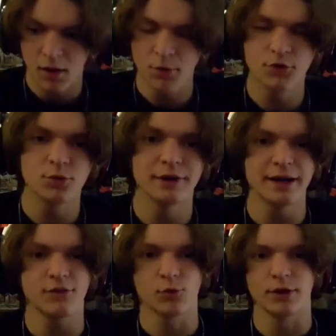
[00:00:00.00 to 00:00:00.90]
I'm gonna do
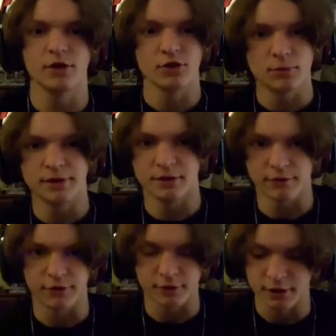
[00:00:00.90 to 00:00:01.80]
night three a little bit
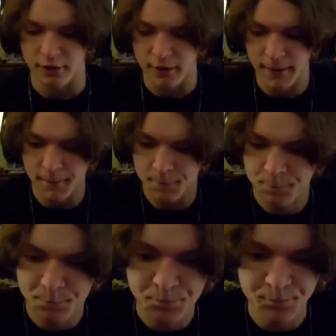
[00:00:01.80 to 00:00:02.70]
differently, alright?
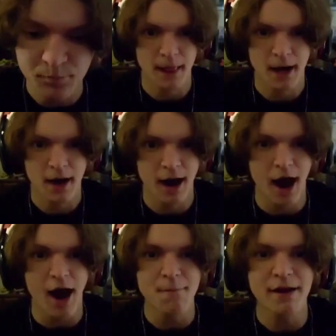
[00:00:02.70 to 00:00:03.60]

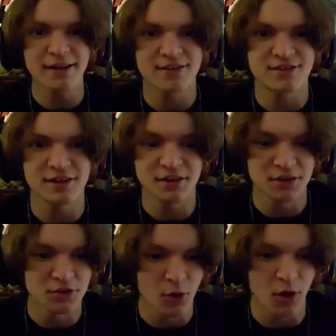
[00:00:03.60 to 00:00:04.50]
I'm not
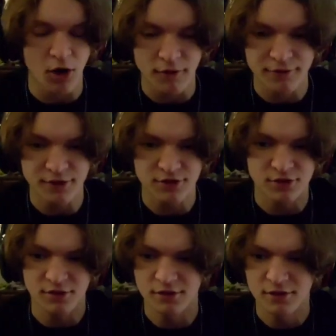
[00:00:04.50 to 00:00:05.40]
sitting in no
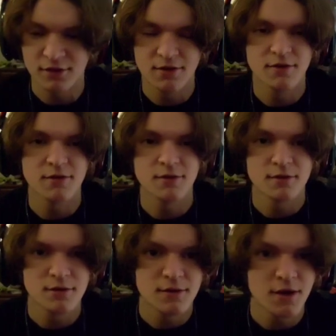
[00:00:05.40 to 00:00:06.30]
office.
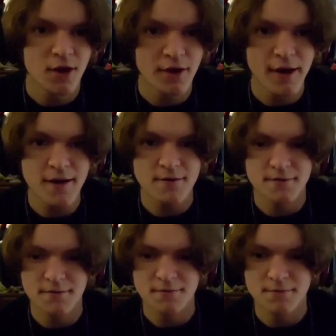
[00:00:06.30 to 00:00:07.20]
Alright?
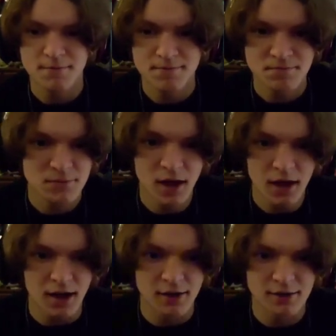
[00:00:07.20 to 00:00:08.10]

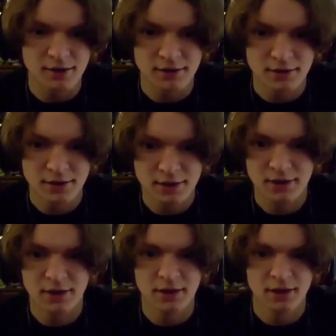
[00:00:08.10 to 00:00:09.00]
Nah.
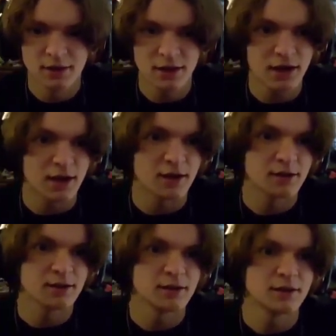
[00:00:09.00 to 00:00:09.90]
Nah.
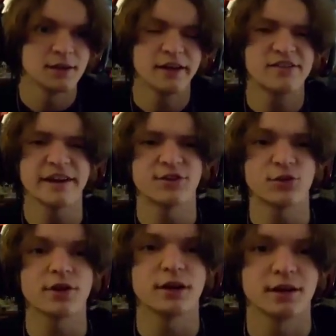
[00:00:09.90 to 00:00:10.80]
It's night
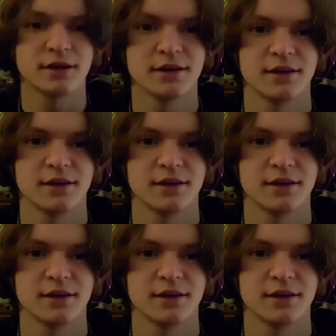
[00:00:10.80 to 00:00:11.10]
three.